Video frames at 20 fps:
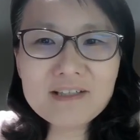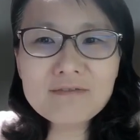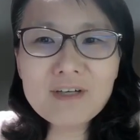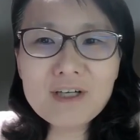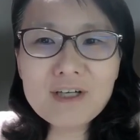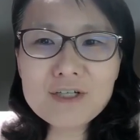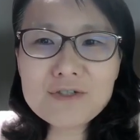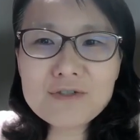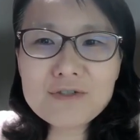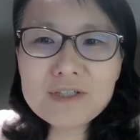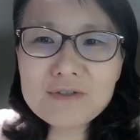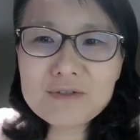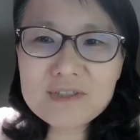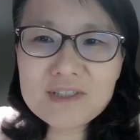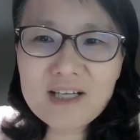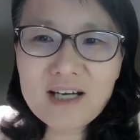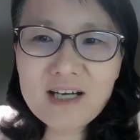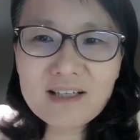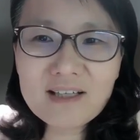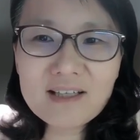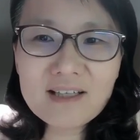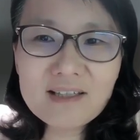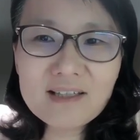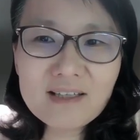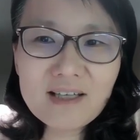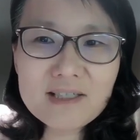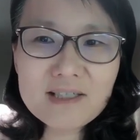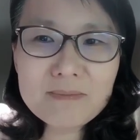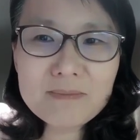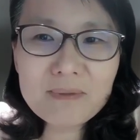treat to target in
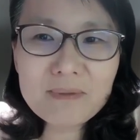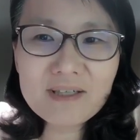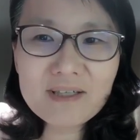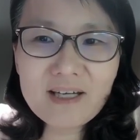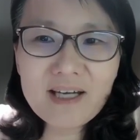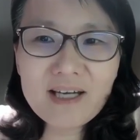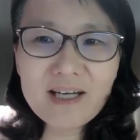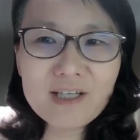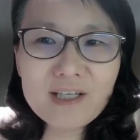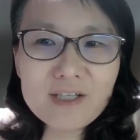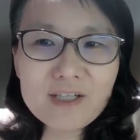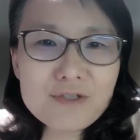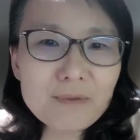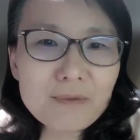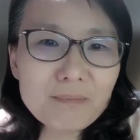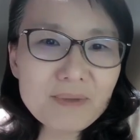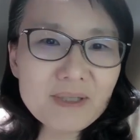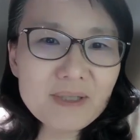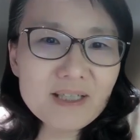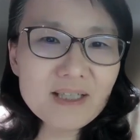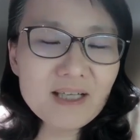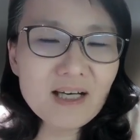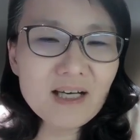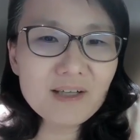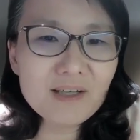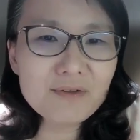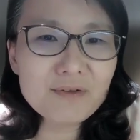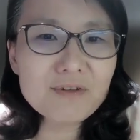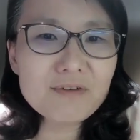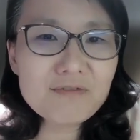SPA should be a
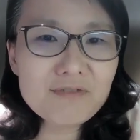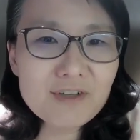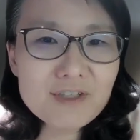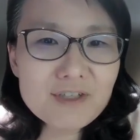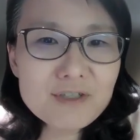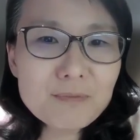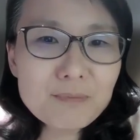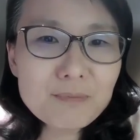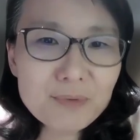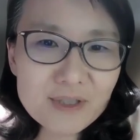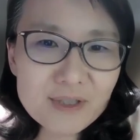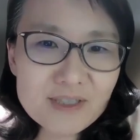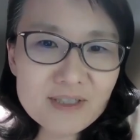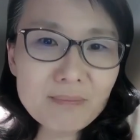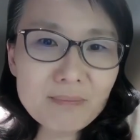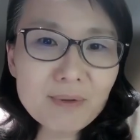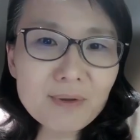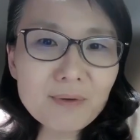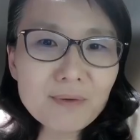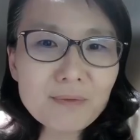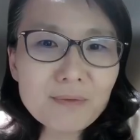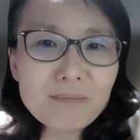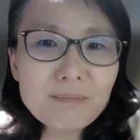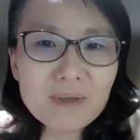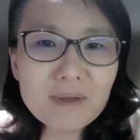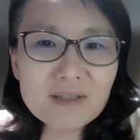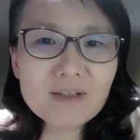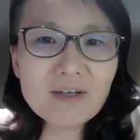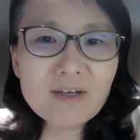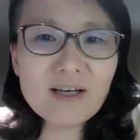universal principle, but
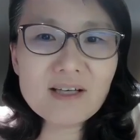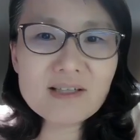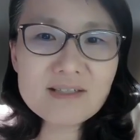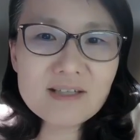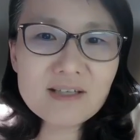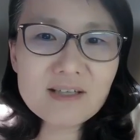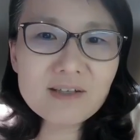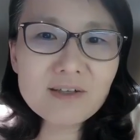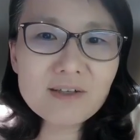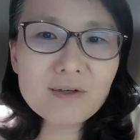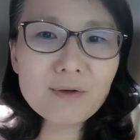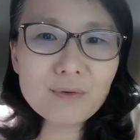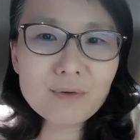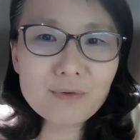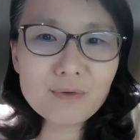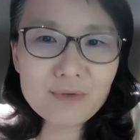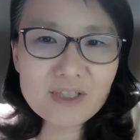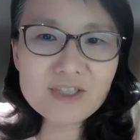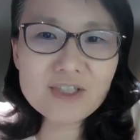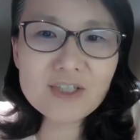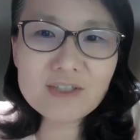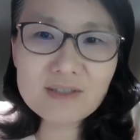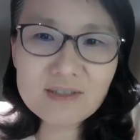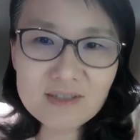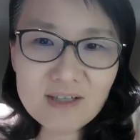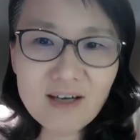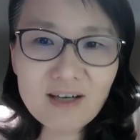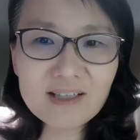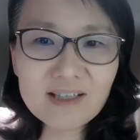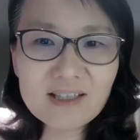not a single rigid
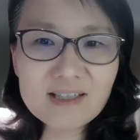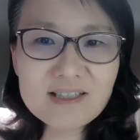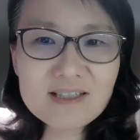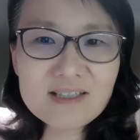target.